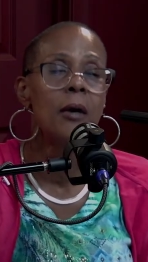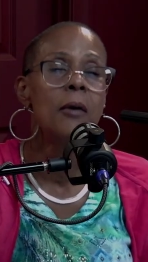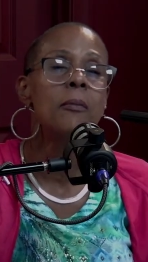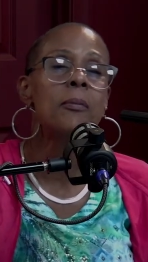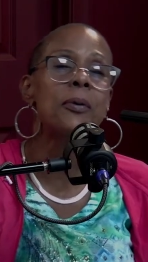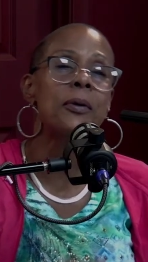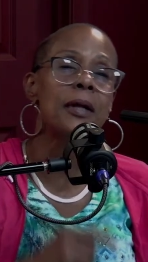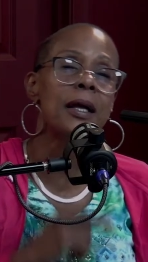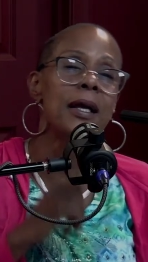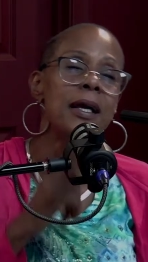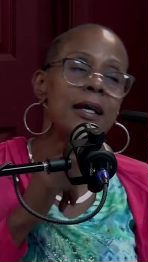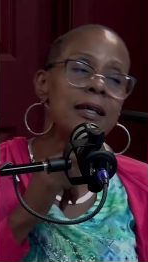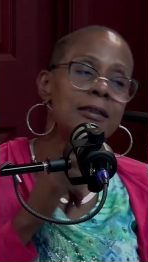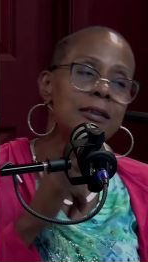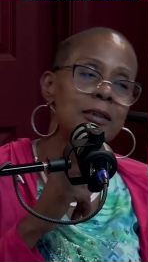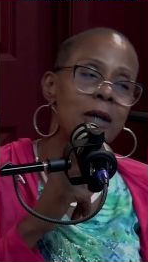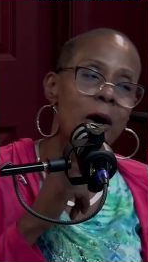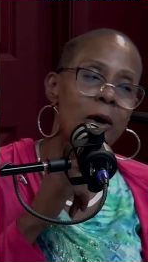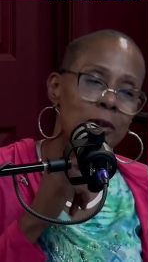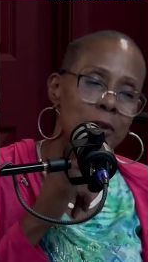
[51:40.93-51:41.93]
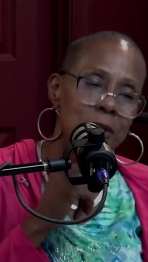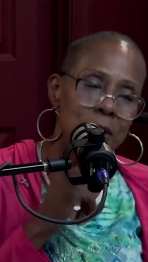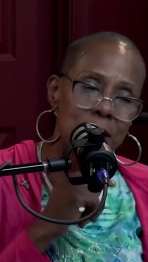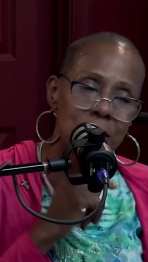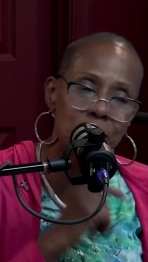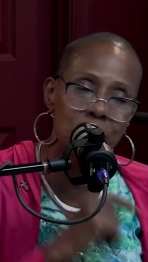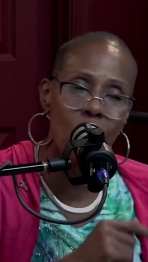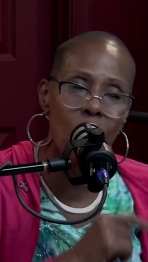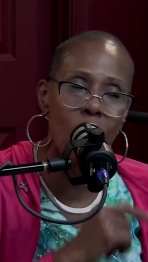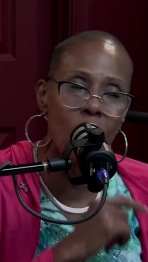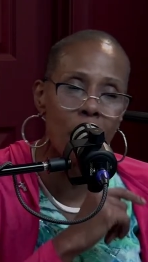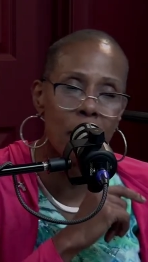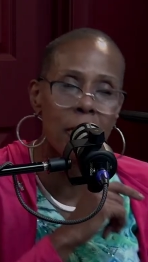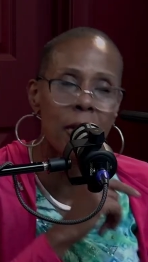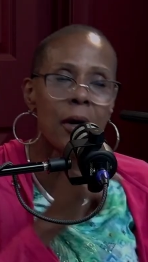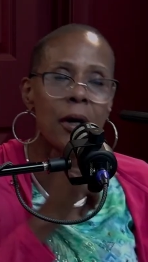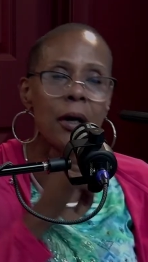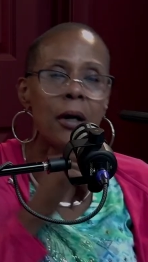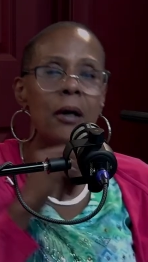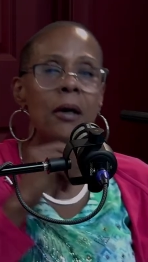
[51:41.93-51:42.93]
Please go to
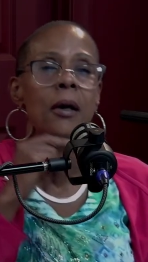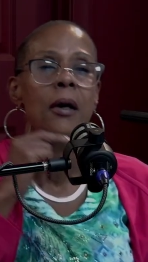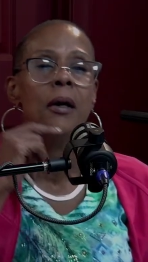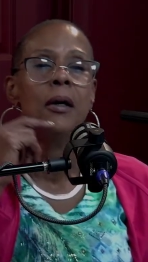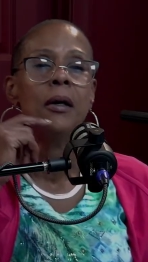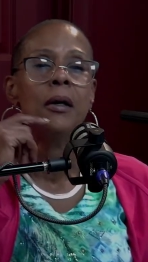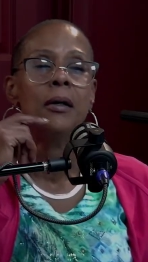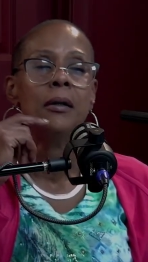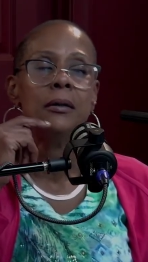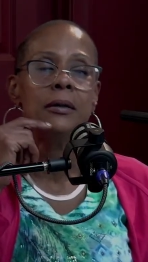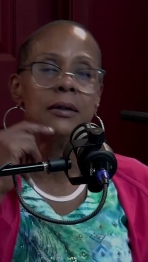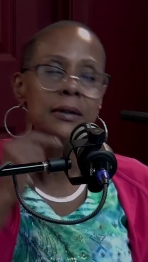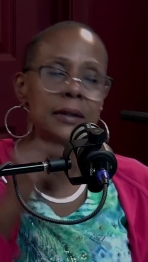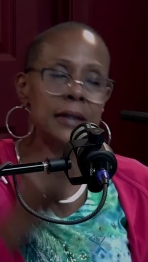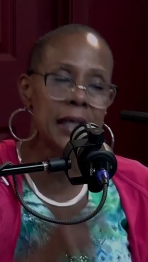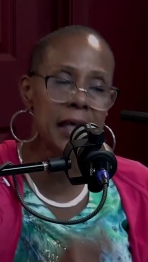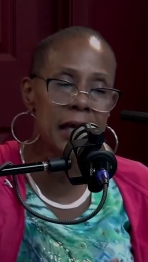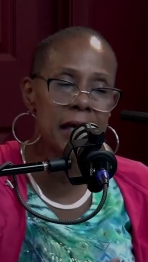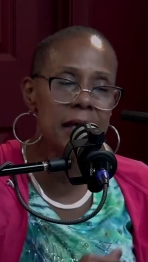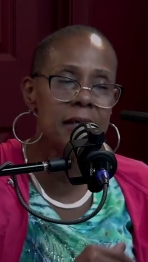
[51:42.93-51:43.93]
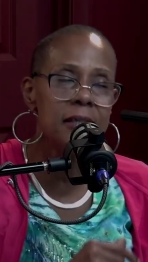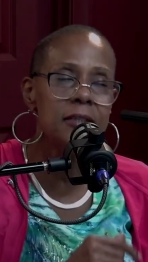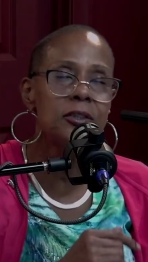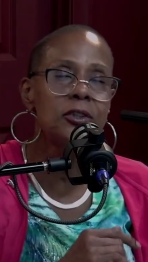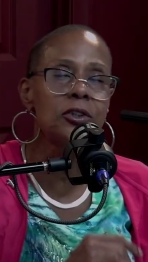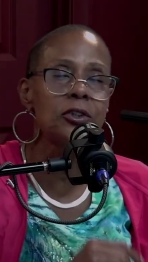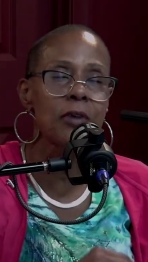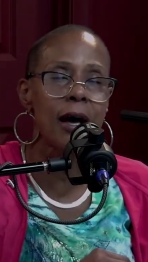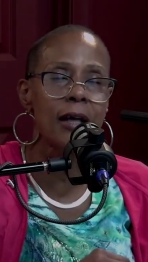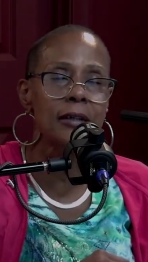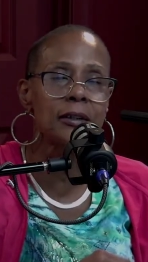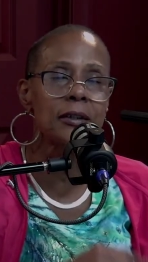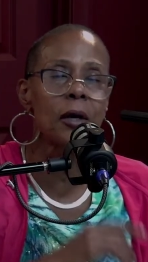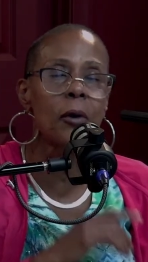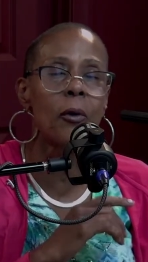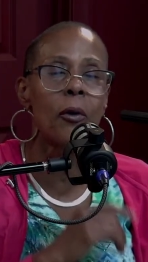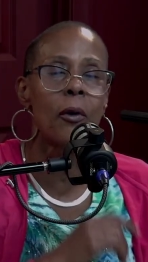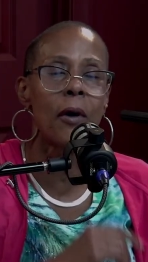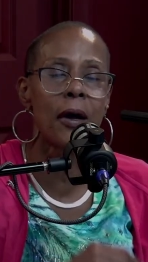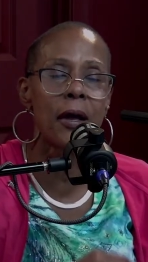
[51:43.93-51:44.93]
Norma D's Treasure
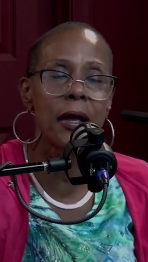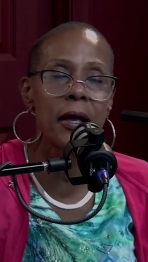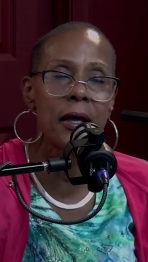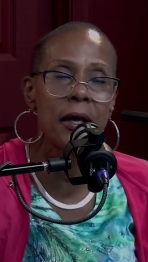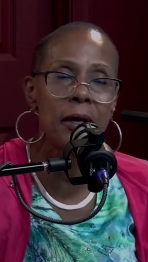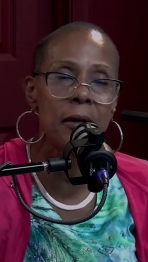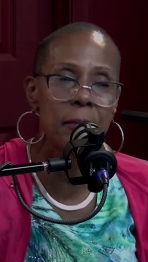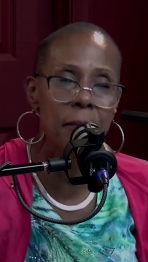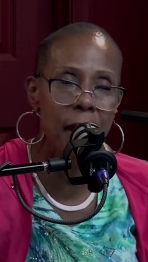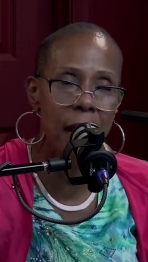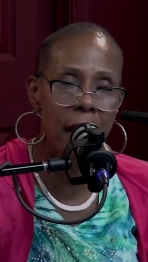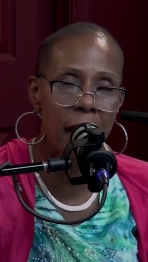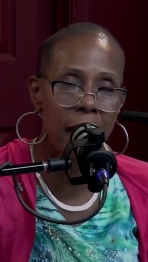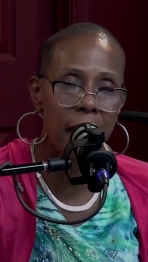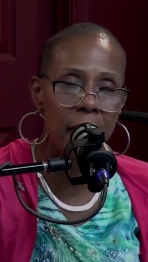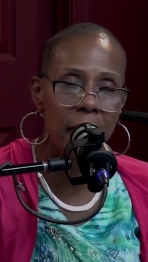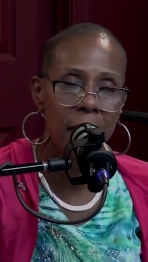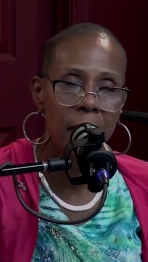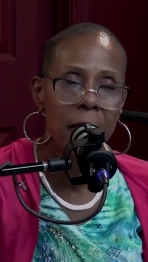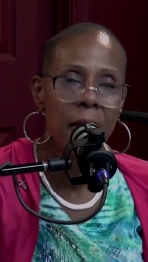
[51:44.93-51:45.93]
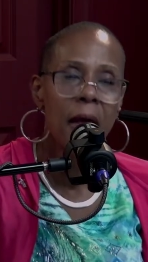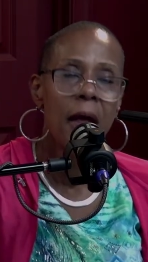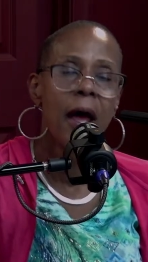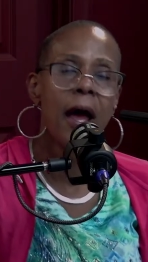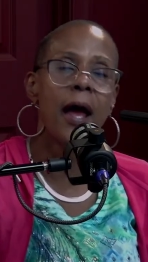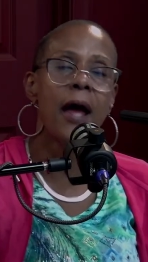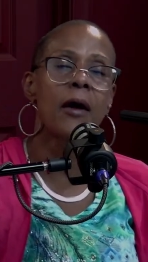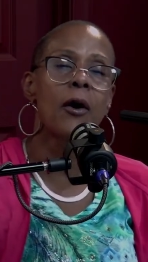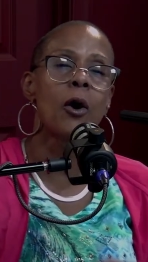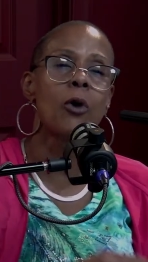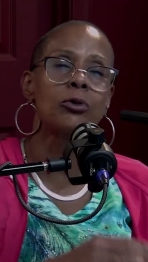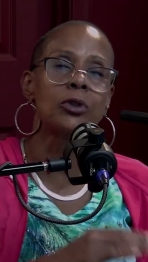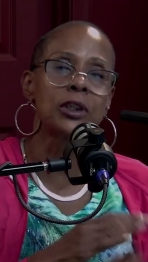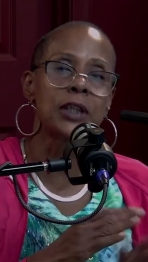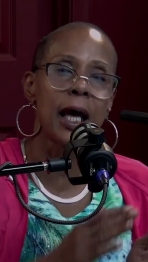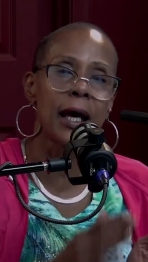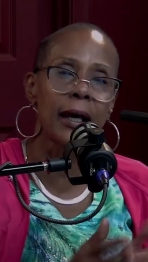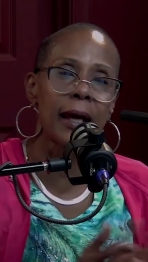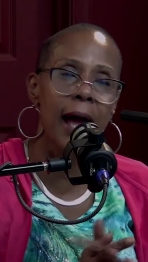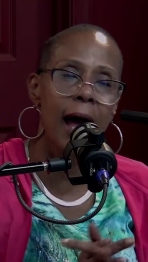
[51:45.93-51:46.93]
on eBay and go
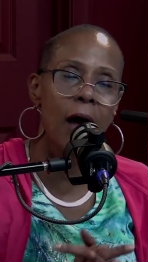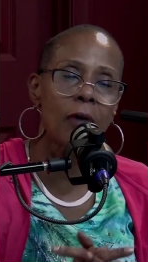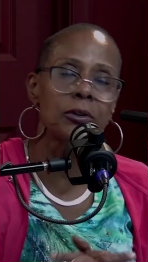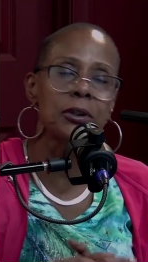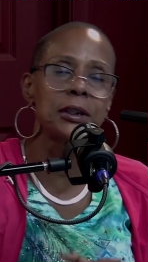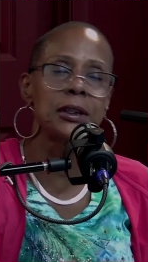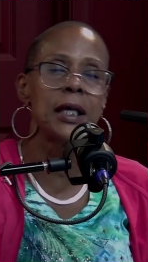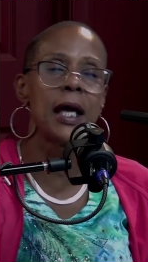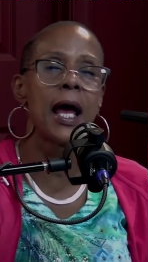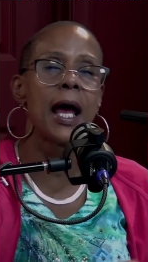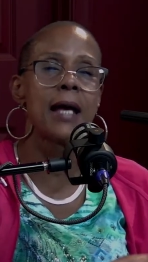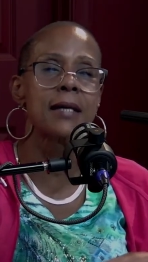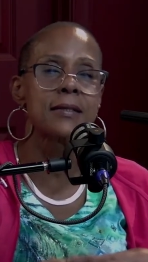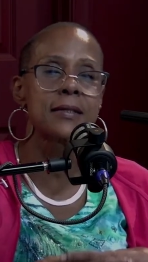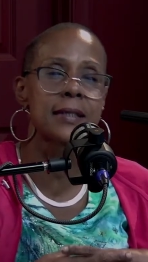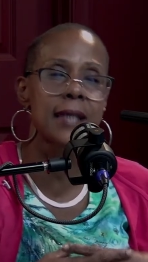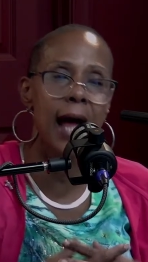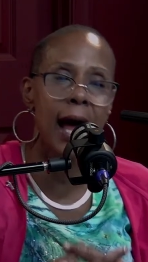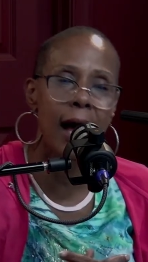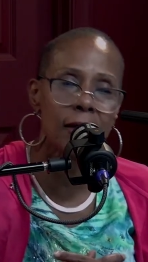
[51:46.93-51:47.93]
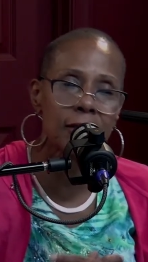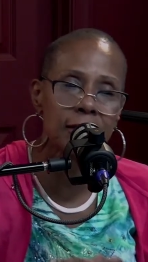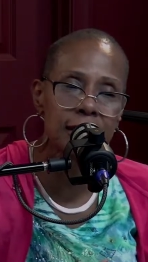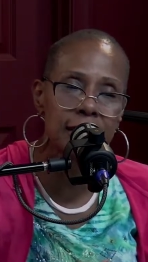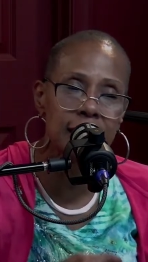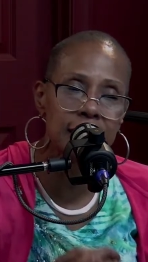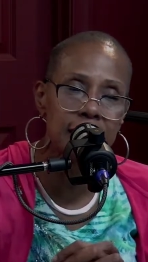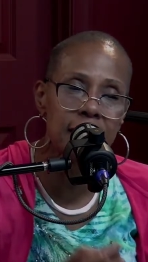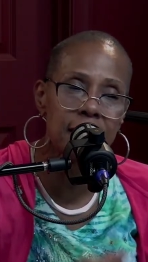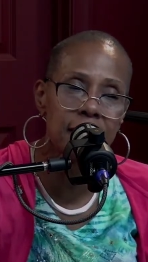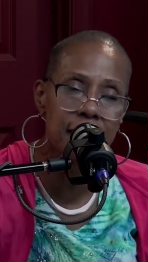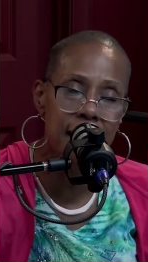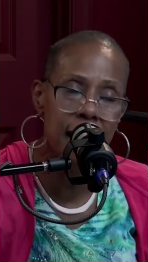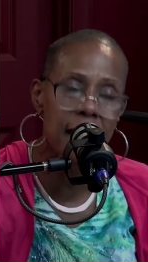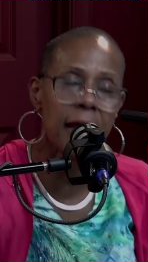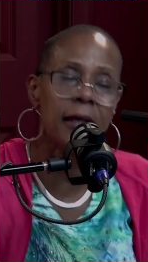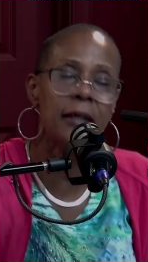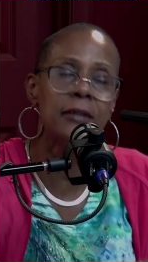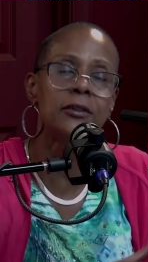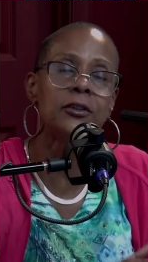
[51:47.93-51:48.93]
check out. She has thousands of
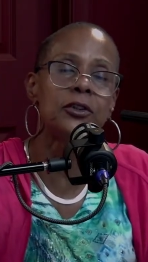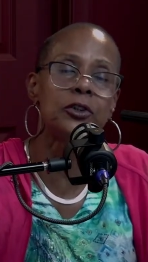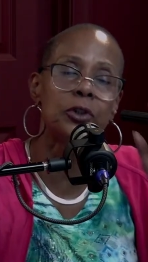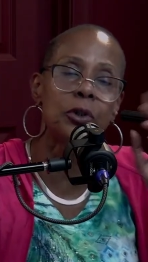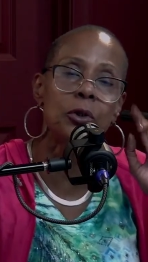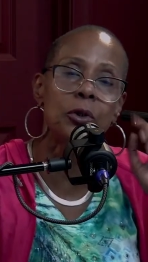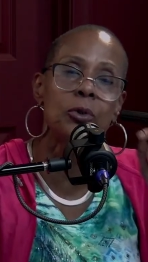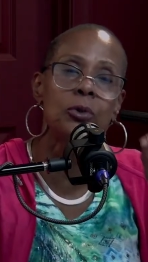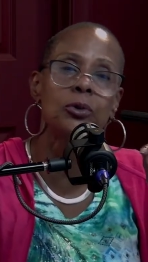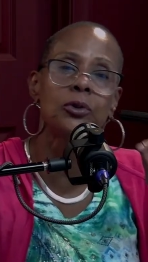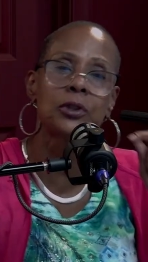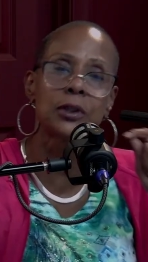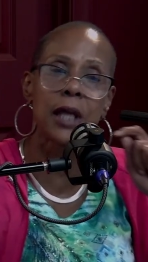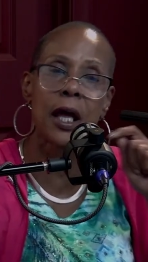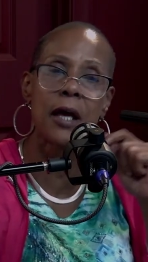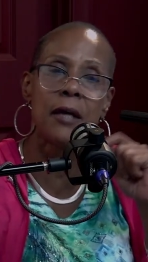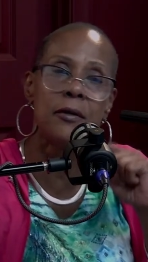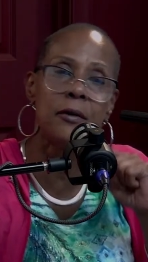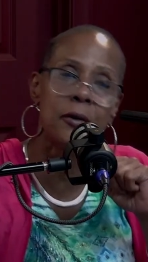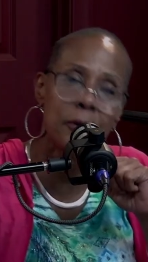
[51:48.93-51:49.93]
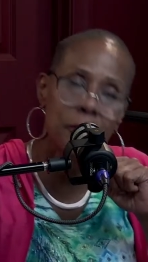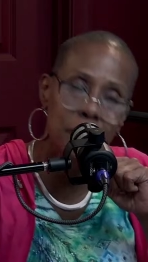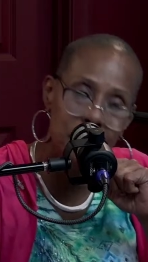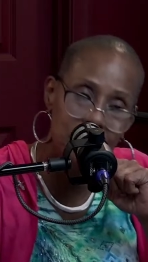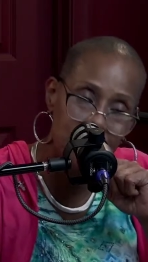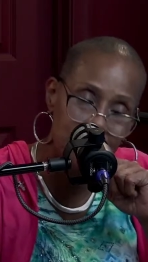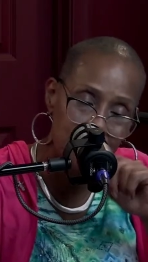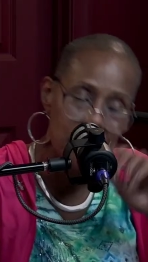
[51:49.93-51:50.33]
things used and new.